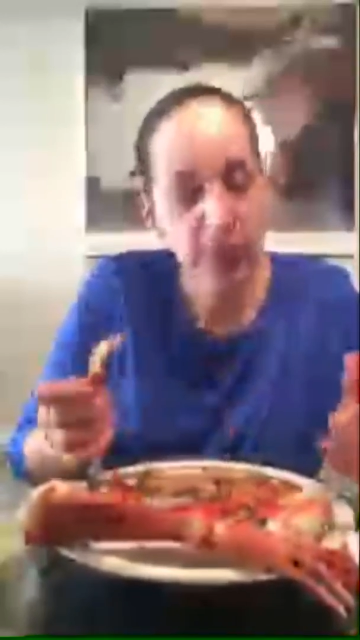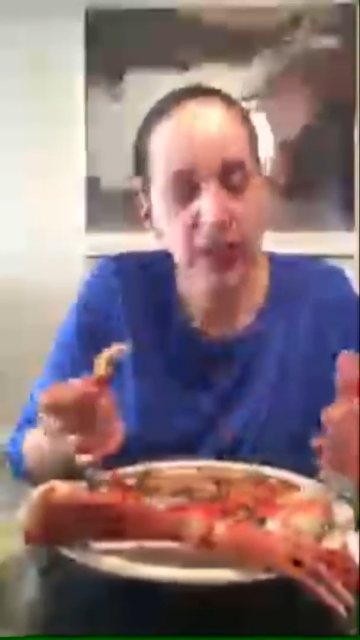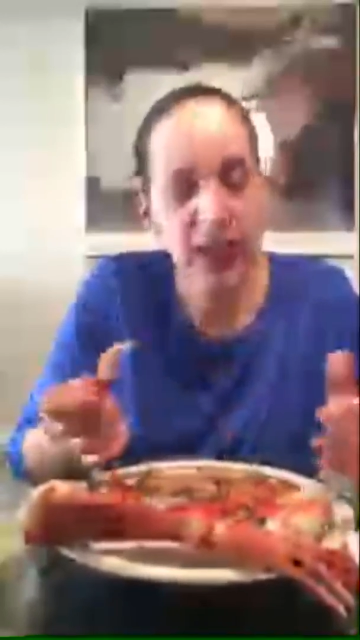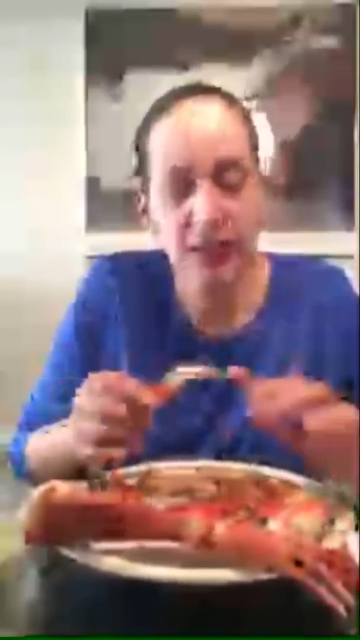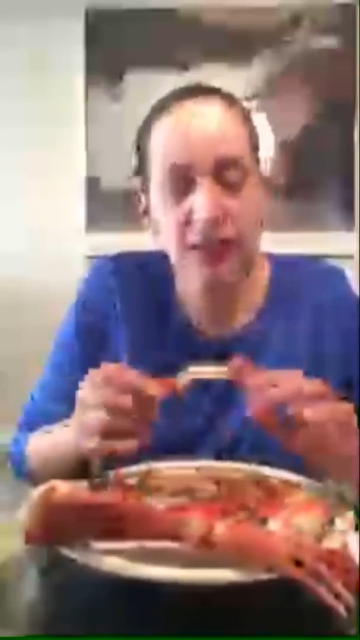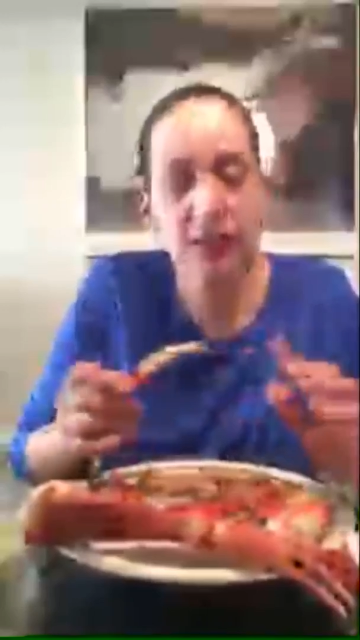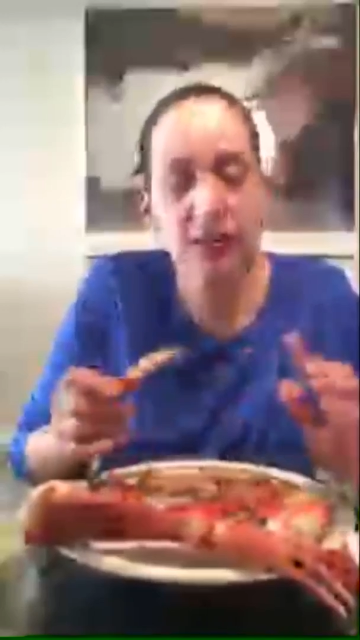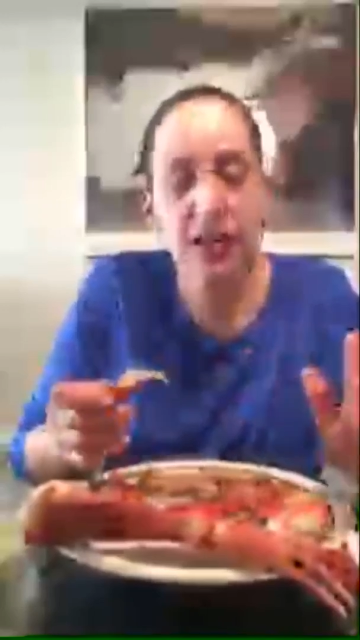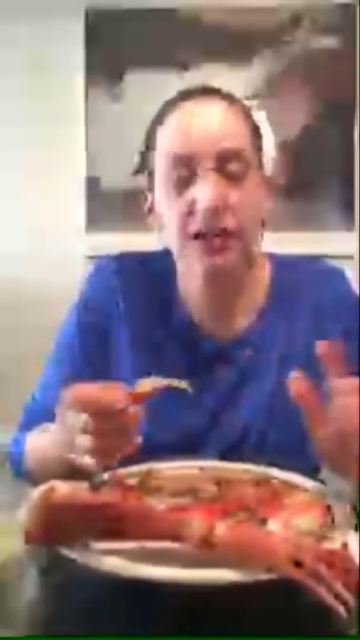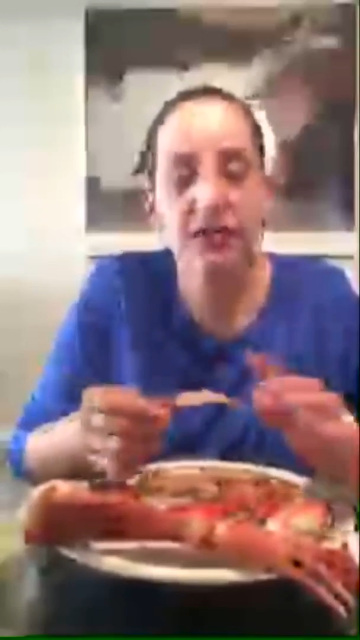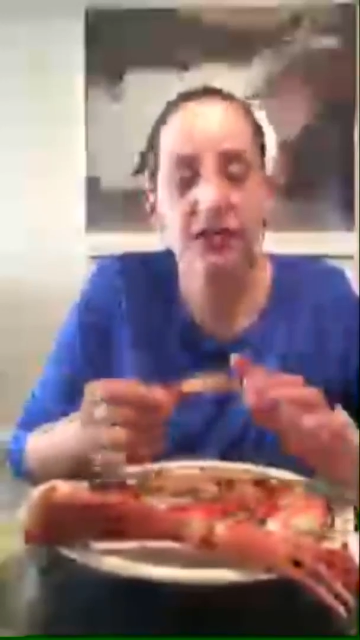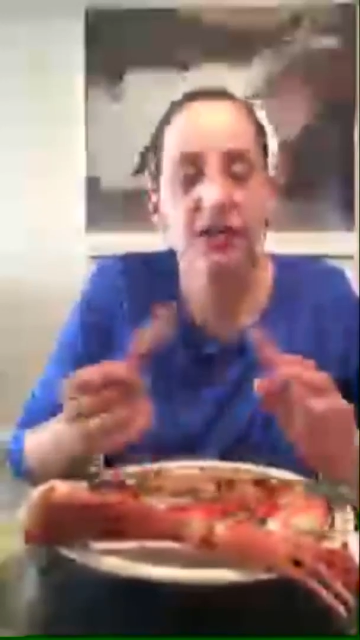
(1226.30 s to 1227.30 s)
we got into a
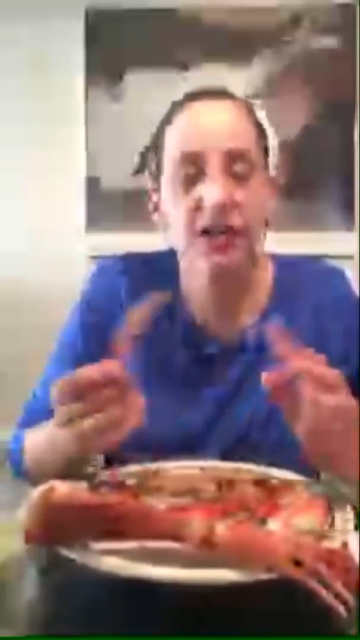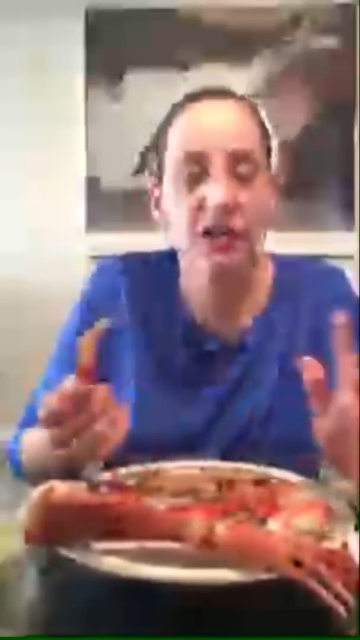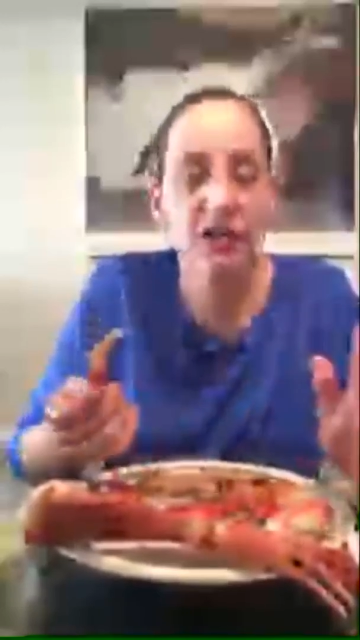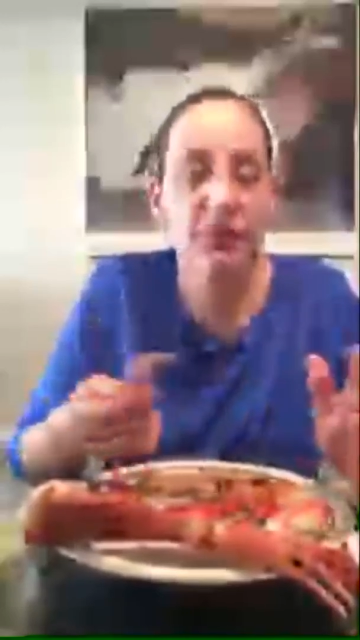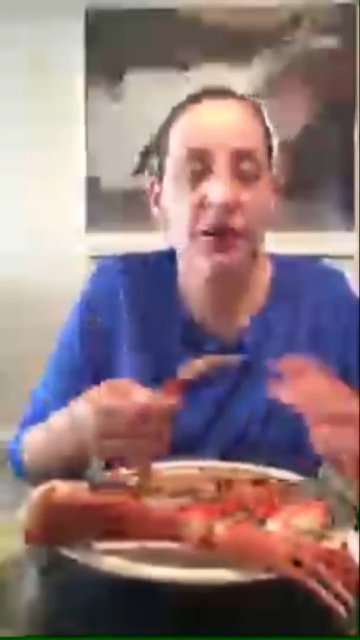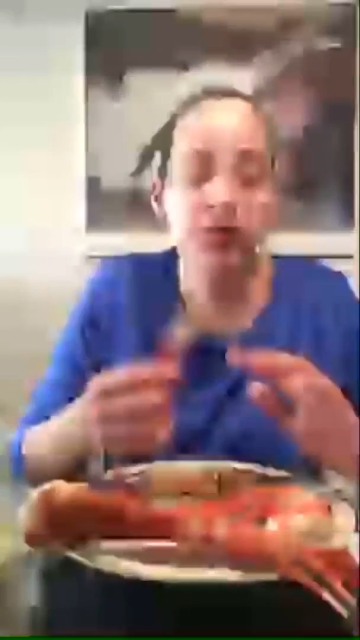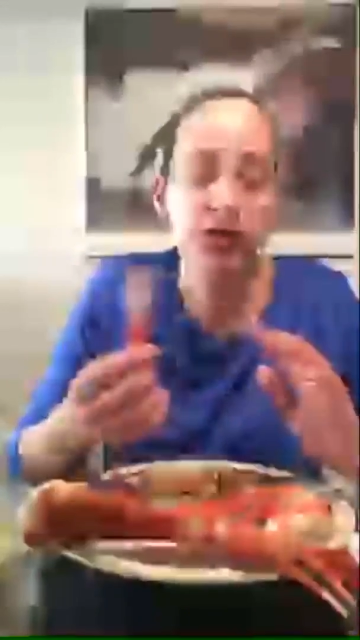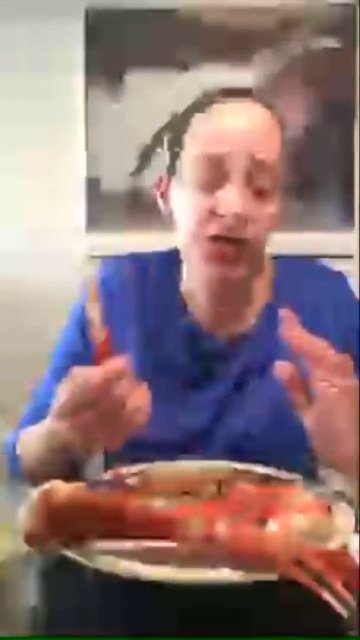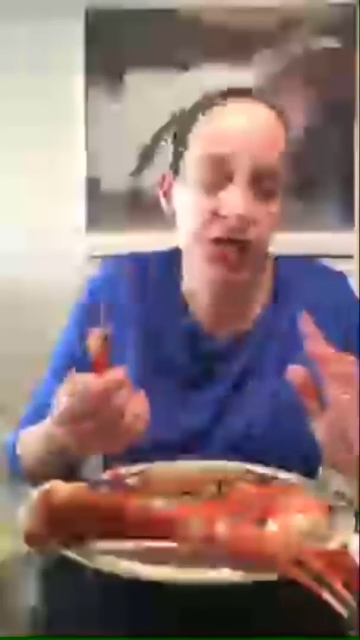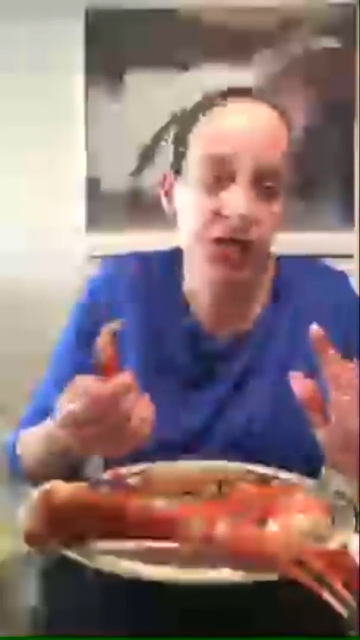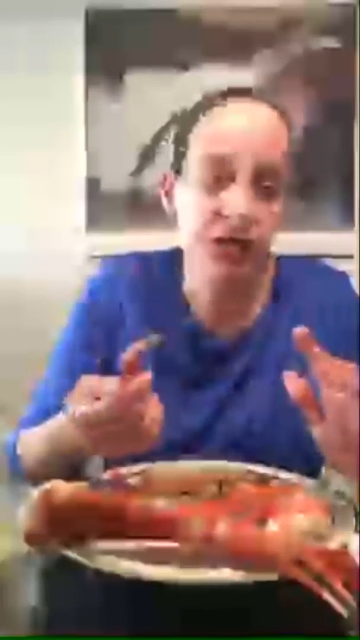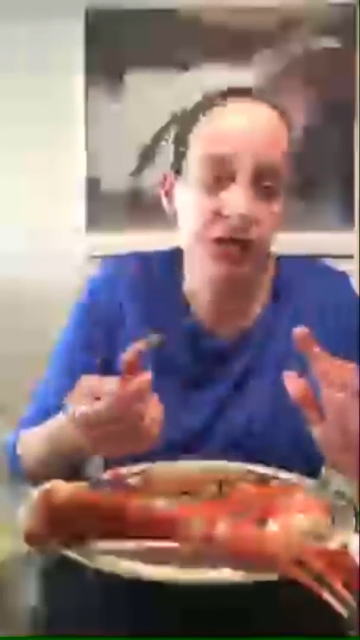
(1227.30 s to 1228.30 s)
conversation
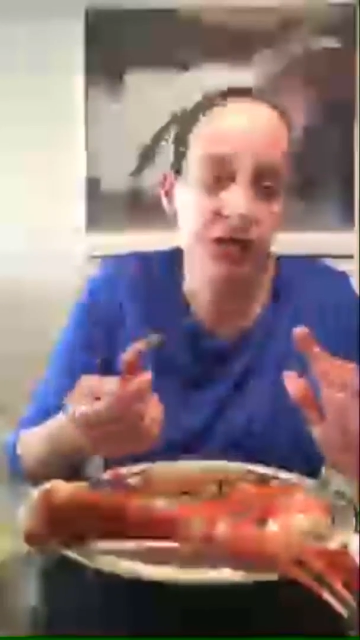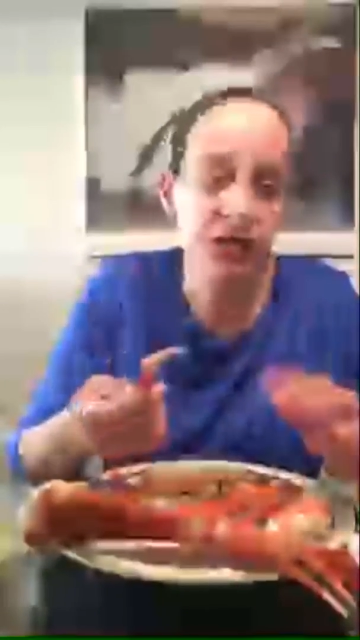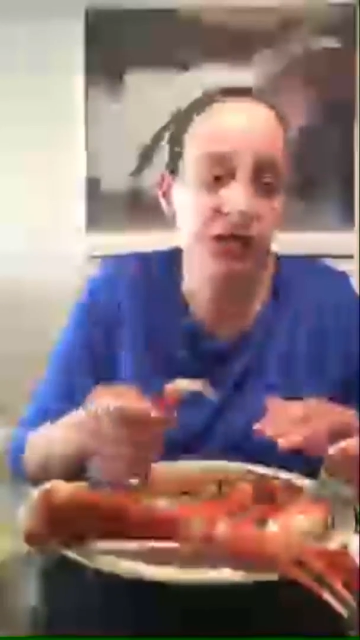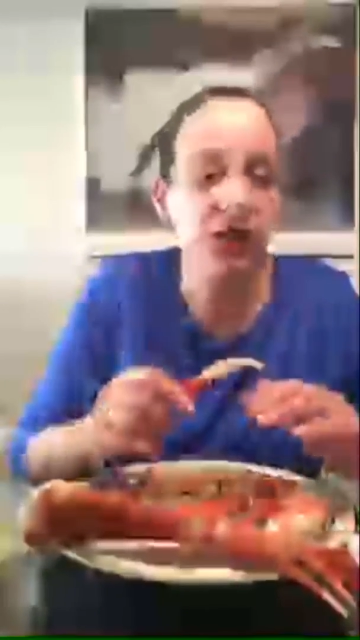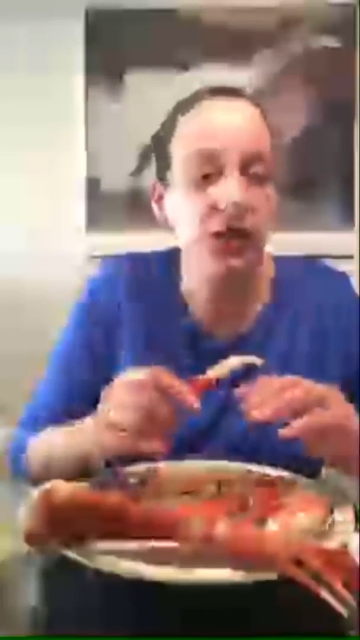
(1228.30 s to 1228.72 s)
about change